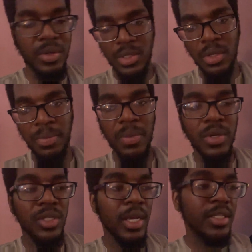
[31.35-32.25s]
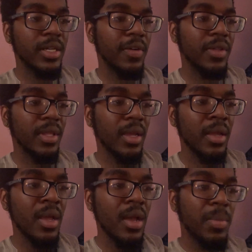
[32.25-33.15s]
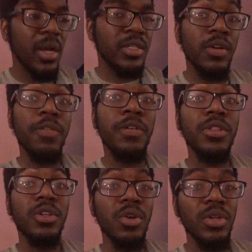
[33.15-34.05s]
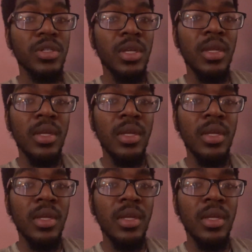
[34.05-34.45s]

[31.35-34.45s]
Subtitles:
Some people could change and everything, but until further notice,